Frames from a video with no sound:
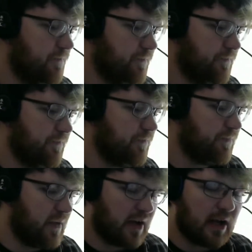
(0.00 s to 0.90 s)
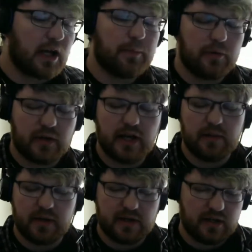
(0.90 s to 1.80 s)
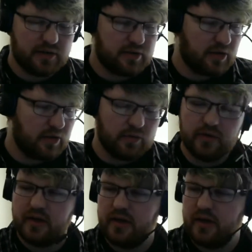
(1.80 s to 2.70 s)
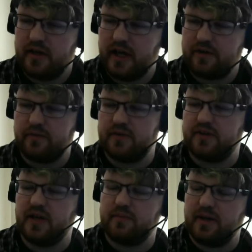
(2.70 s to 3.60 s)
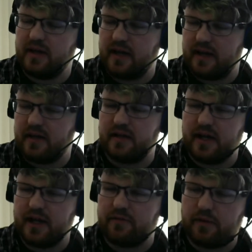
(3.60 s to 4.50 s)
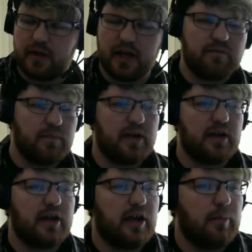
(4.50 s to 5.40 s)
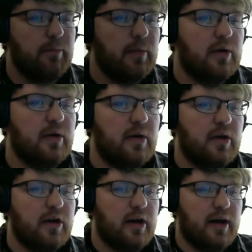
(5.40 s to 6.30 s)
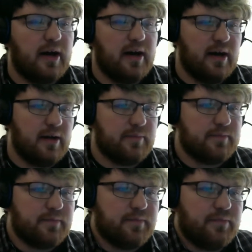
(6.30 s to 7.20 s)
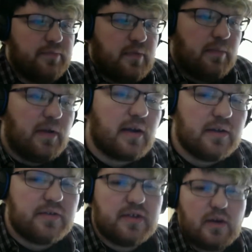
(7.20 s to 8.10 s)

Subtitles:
I got a couple of game ideas too. He actually gave me a game. I'm not going to say